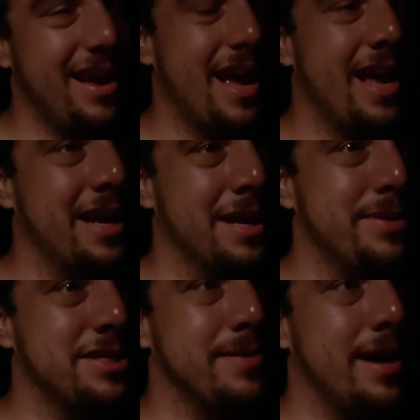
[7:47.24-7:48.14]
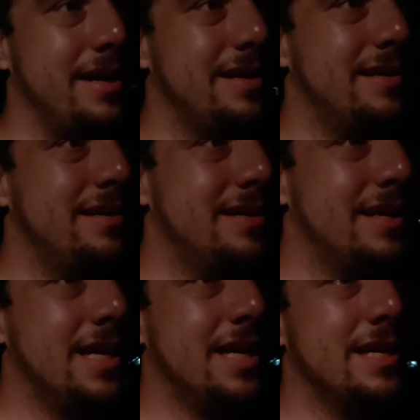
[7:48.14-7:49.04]
I ain't gonna bitch about it.
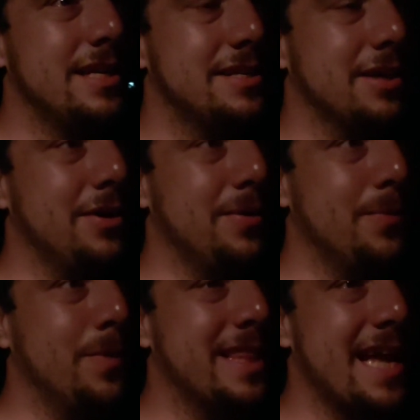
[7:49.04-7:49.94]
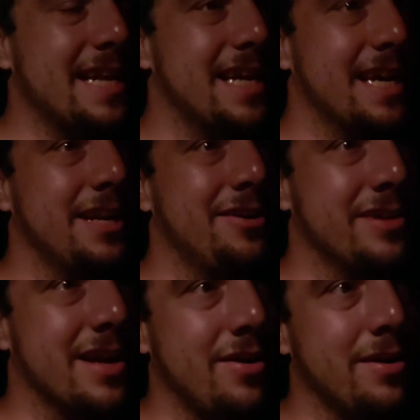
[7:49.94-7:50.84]
So with that taken into
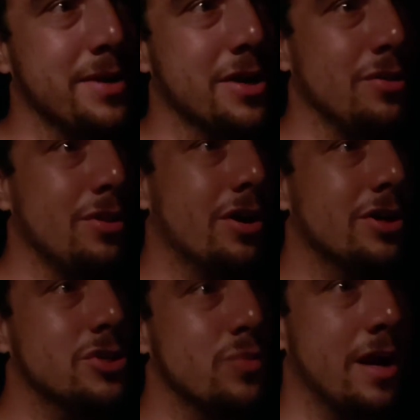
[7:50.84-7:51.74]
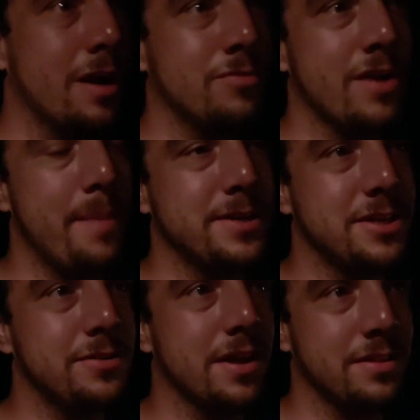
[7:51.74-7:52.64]
account, I'm gonna go longer swing arm, drop a
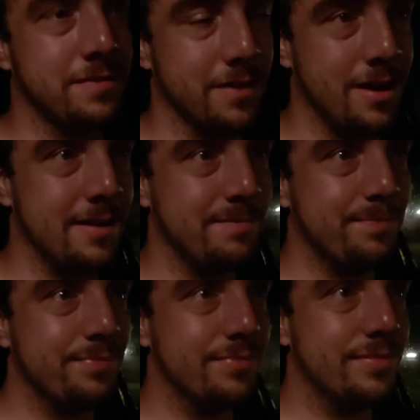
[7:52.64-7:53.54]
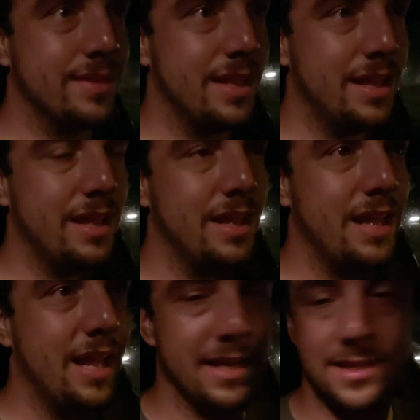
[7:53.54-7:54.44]
tooth on the front,
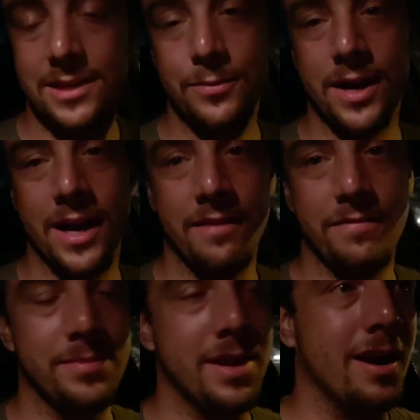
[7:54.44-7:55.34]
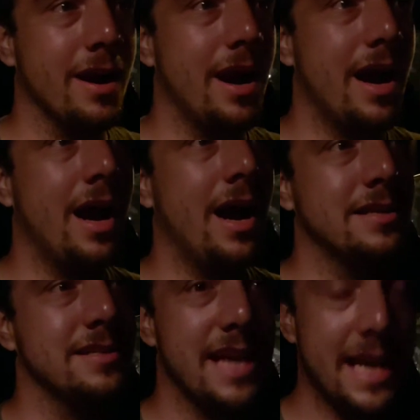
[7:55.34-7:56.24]
and see what I get from there.
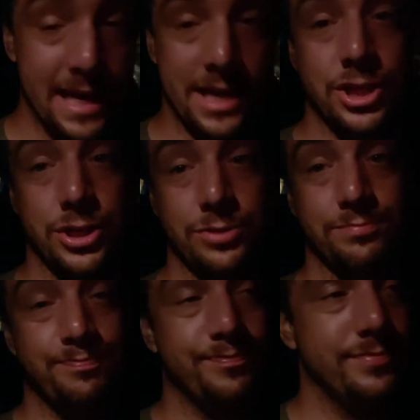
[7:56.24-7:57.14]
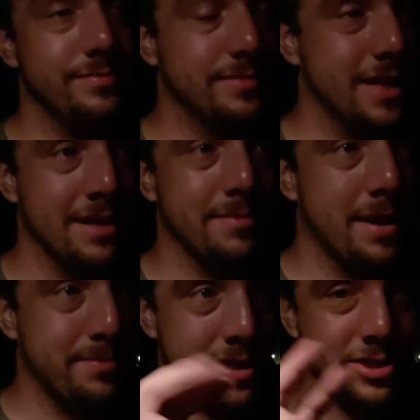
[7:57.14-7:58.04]
Second issue,
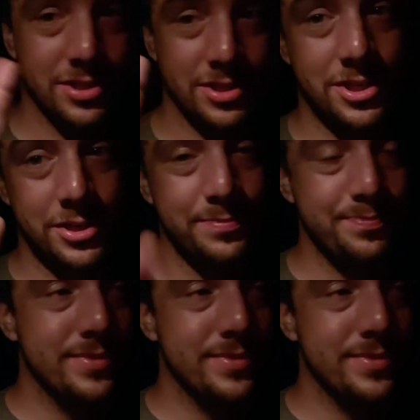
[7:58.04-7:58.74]
I mentioned there's two.